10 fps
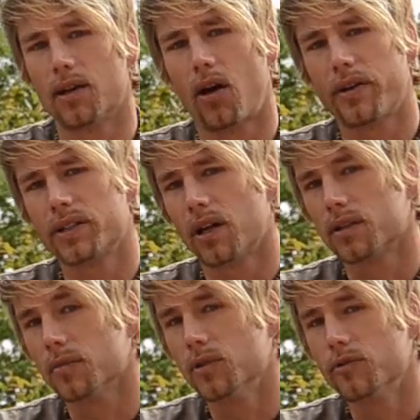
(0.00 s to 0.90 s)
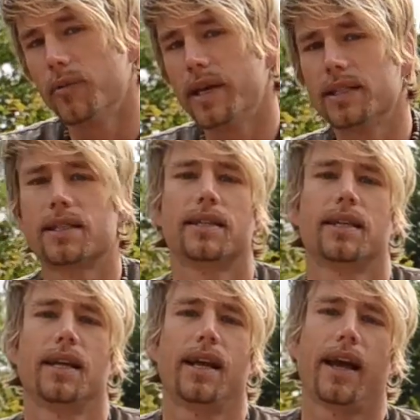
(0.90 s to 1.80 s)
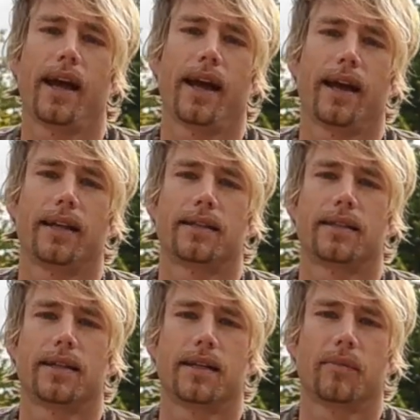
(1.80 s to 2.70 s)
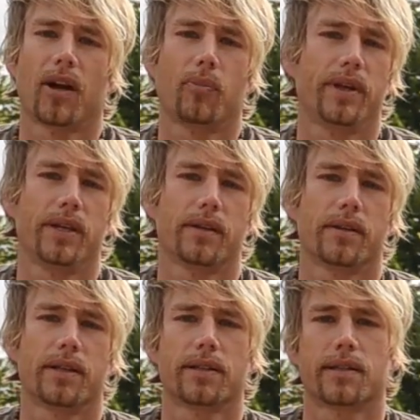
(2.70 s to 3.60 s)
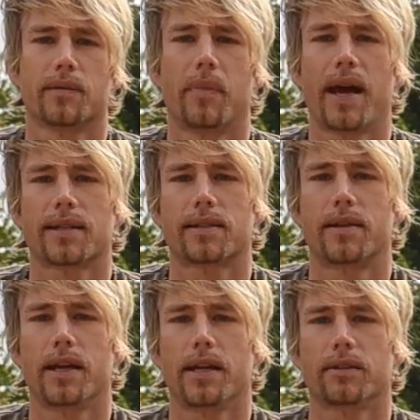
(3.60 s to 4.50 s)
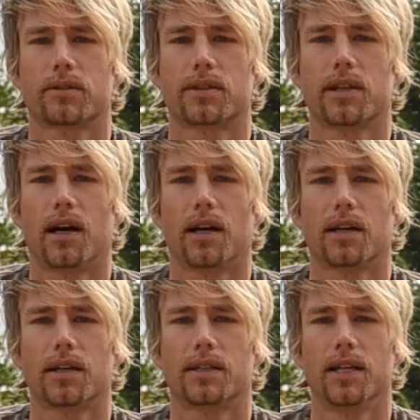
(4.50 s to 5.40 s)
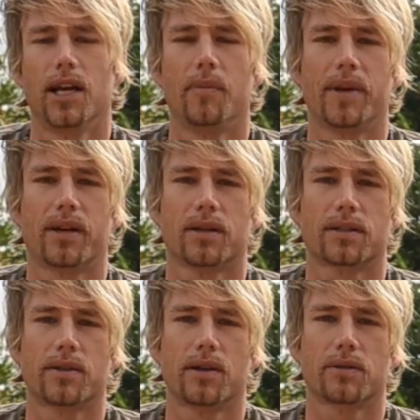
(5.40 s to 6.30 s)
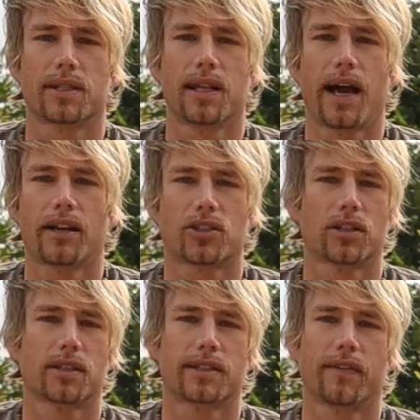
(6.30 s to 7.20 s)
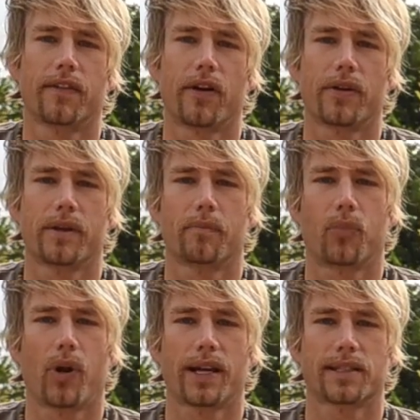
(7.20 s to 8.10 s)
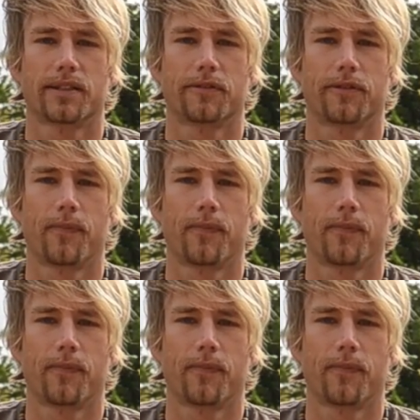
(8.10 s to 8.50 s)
horizontal movements. And in my opinion, this is the best thing to start because those slider shots are very impressive.